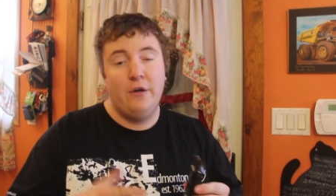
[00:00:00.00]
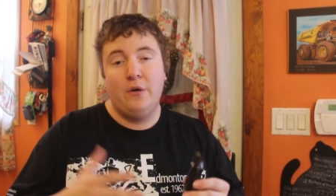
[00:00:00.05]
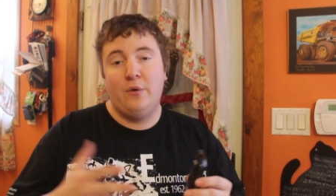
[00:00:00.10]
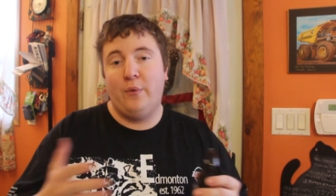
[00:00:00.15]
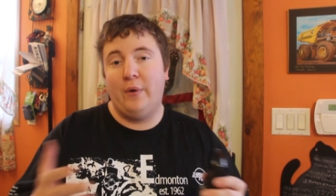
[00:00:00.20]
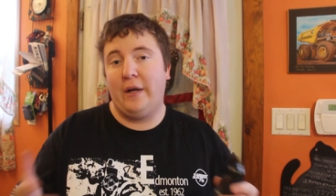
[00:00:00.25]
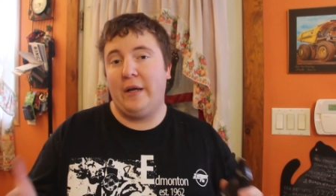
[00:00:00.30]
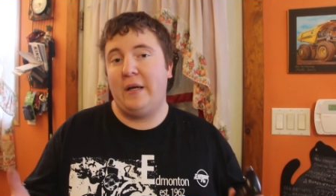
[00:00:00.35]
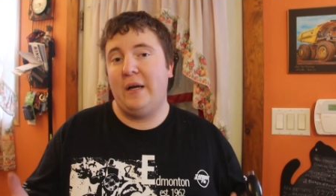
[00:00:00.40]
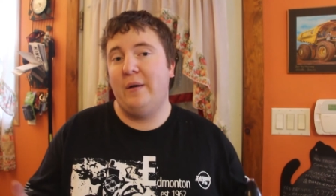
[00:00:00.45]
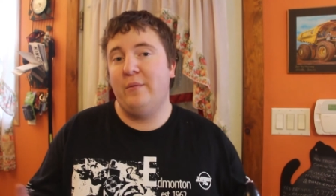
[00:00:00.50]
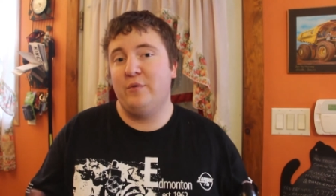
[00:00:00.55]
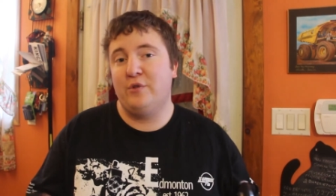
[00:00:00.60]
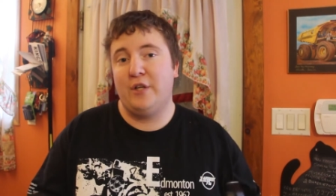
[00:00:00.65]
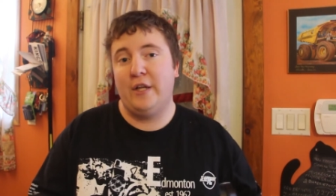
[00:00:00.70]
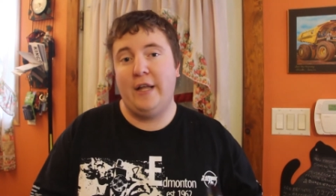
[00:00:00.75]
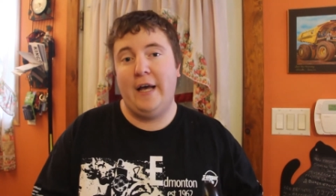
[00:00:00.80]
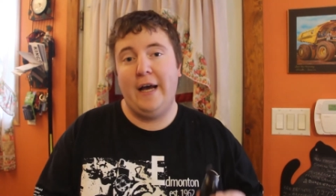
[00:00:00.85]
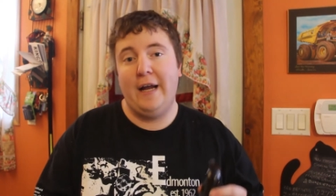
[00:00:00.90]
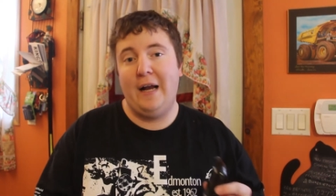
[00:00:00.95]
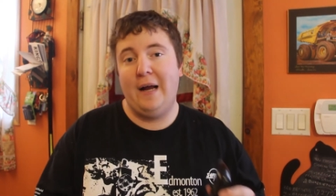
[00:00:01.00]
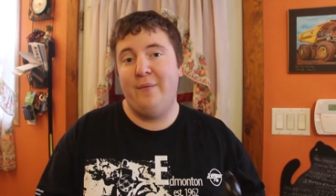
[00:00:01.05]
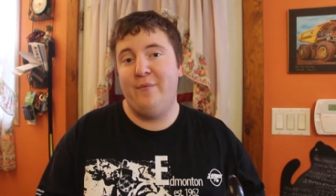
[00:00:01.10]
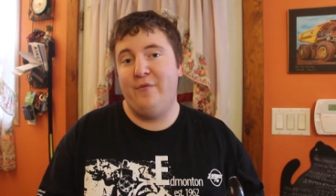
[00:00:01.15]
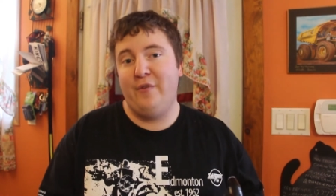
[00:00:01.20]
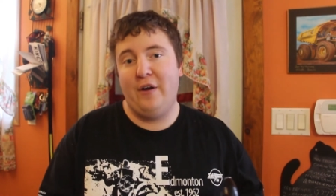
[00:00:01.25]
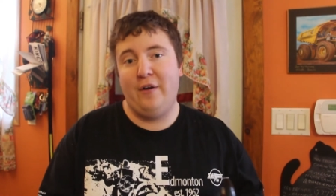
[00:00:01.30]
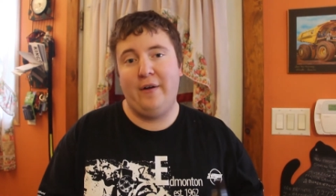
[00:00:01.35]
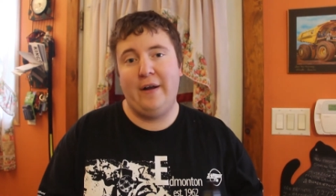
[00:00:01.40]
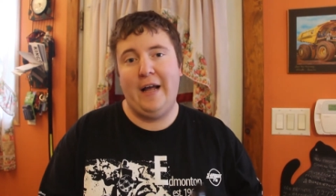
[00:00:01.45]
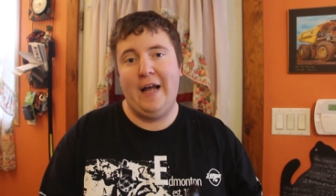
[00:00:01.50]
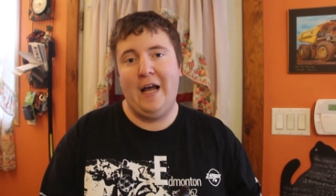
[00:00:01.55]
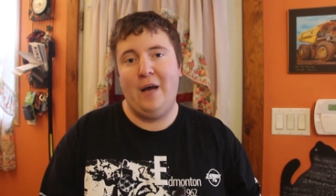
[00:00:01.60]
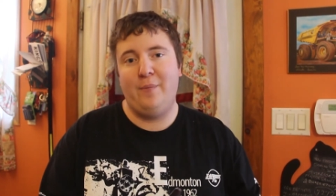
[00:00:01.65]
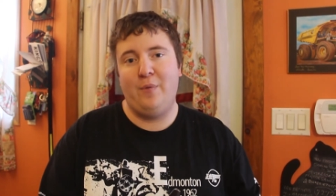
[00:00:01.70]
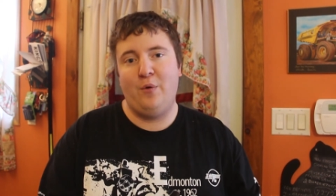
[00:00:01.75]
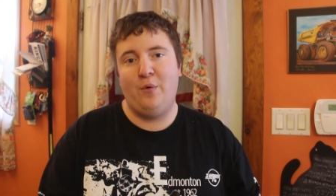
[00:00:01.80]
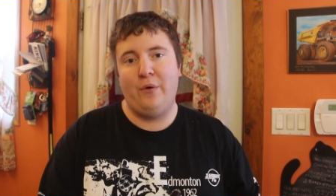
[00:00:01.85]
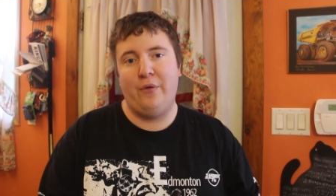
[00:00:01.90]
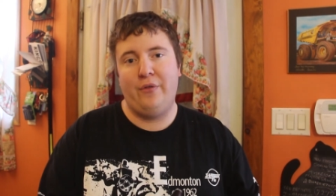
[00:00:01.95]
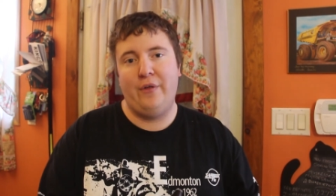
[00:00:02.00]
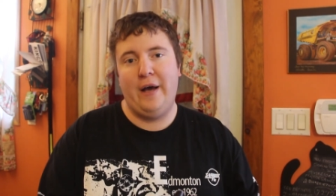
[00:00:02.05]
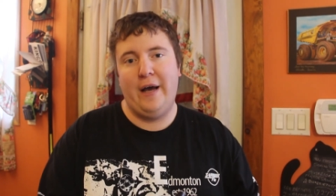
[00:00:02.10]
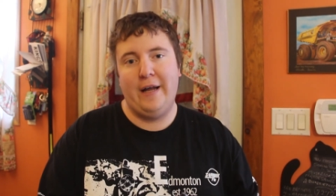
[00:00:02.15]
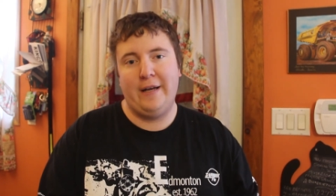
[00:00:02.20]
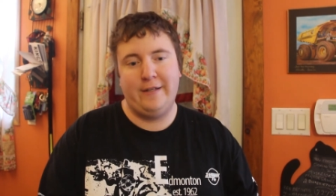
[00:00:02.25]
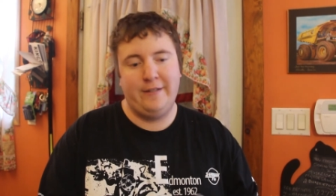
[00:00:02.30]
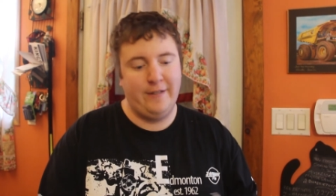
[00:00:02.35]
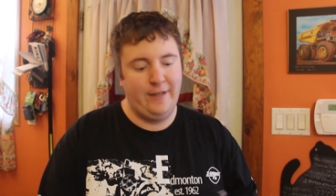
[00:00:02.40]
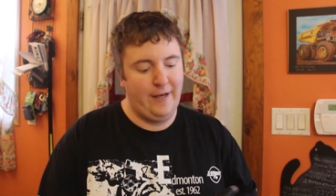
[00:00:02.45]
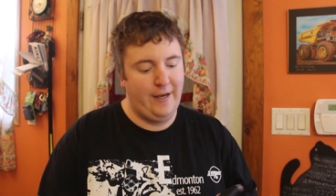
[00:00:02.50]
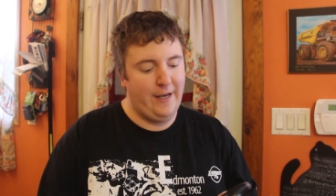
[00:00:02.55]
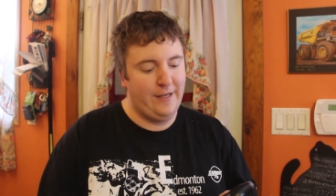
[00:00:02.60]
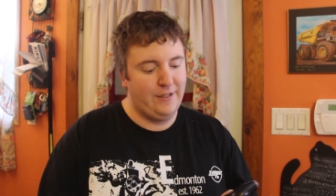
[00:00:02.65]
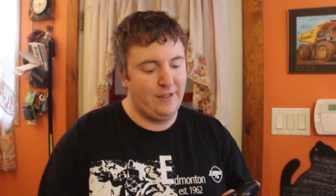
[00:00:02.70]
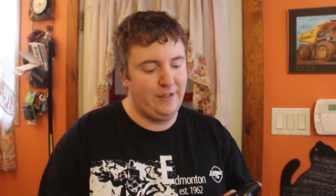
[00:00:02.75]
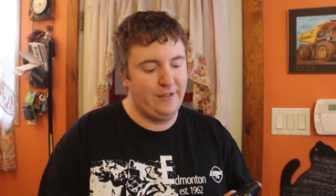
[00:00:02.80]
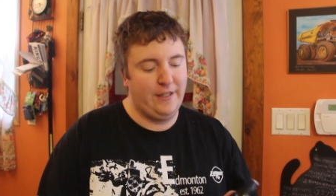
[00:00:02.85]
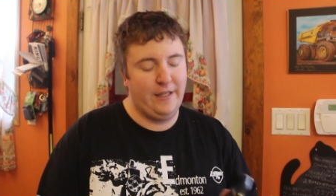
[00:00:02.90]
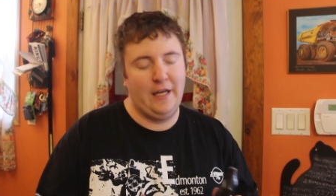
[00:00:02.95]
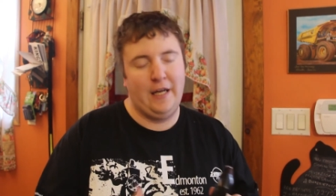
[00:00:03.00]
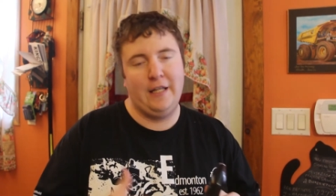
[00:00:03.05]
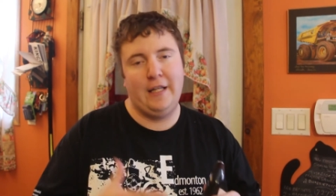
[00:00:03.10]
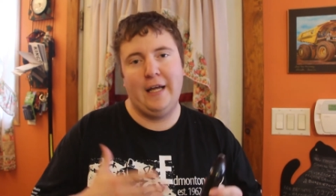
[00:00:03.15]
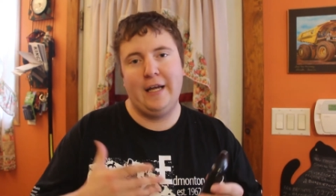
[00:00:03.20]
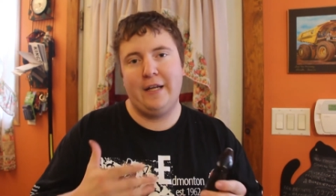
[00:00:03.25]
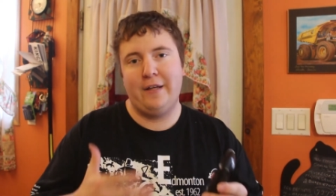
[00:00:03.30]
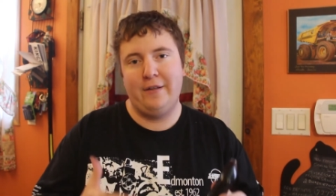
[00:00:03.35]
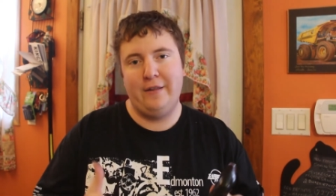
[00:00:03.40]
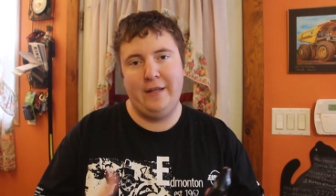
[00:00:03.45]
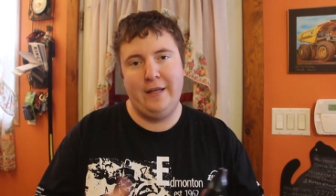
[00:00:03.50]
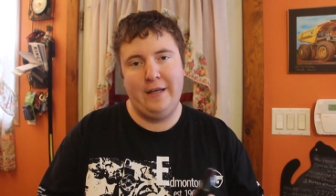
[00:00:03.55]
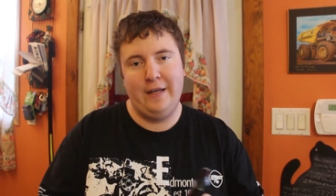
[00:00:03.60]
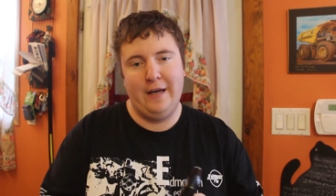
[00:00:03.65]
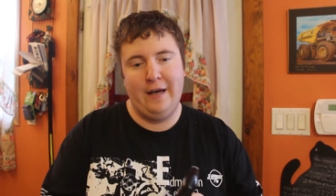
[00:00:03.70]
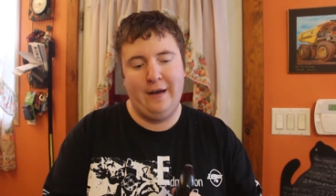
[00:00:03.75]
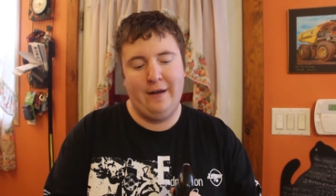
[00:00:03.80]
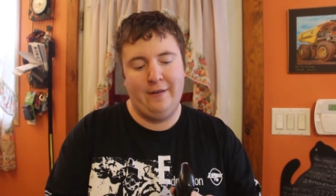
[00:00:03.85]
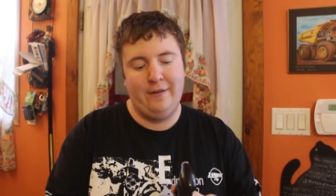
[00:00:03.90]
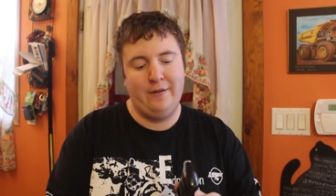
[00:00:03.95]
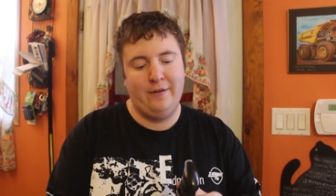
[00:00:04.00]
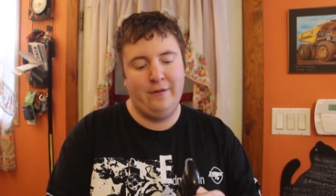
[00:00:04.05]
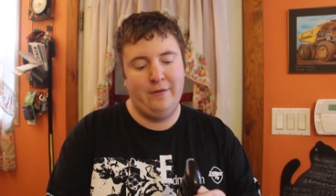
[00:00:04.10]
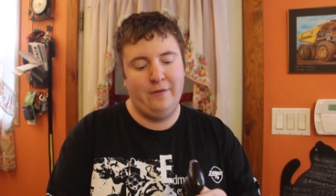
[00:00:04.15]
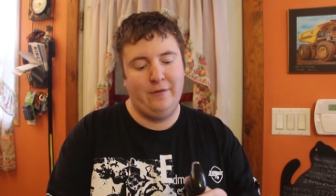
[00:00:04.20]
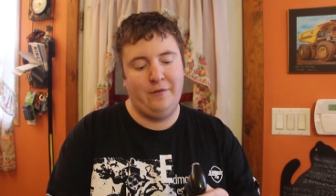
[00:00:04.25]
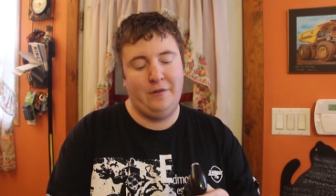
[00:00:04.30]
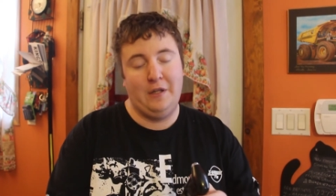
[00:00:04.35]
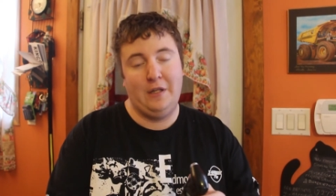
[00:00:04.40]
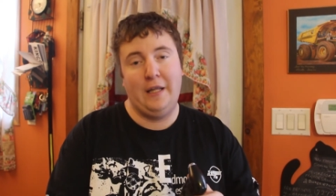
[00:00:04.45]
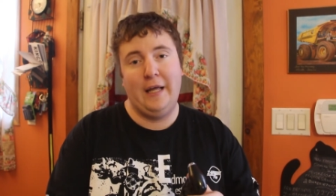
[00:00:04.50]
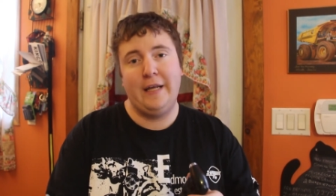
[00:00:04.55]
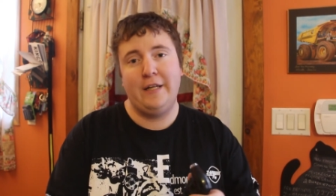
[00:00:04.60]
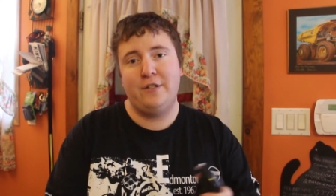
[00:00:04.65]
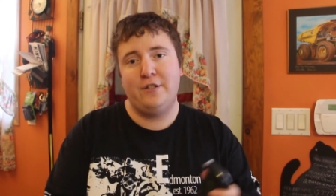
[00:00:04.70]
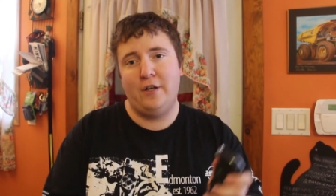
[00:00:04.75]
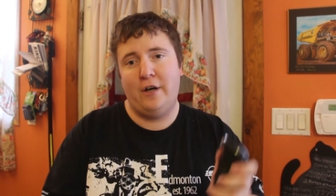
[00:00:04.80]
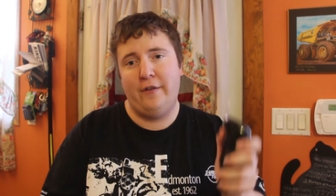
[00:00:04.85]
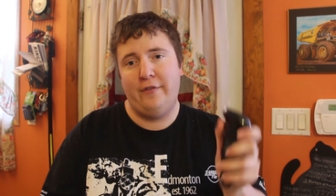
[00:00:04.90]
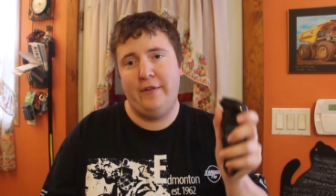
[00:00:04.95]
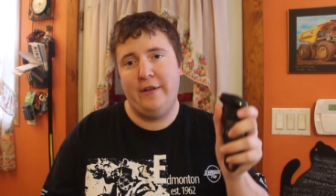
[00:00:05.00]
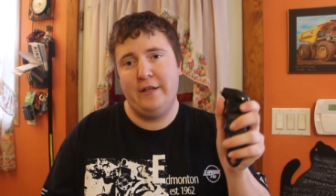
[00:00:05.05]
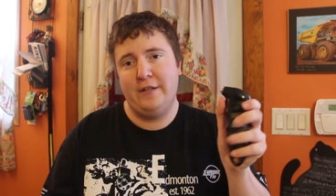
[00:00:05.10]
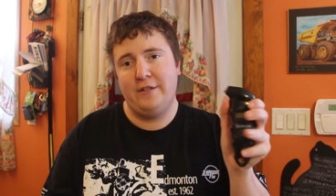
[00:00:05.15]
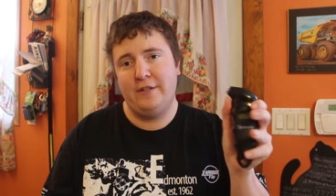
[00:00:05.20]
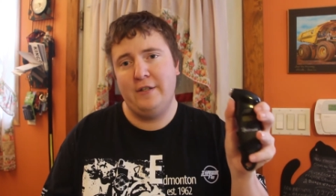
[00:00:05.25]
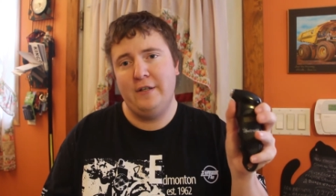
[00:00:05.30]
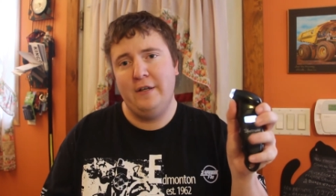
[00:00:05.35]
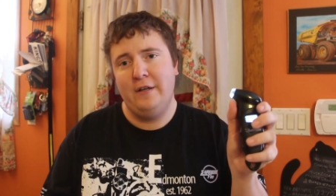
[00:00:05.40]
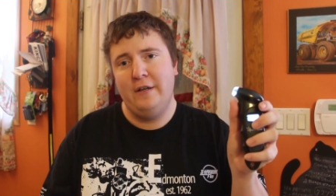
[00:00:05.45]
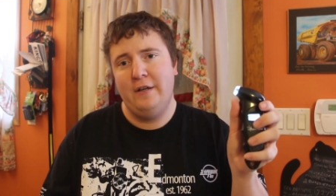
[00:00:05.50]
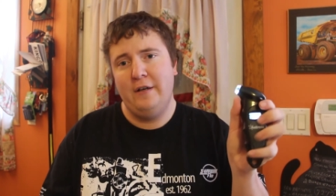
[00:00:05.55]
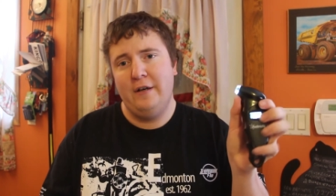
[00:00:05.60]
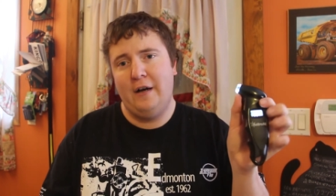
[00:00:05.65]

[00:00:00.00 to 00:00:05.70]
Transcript: when it comes to that, I'm very happy with that. Uh, as I said, I like the uh, the lights on this.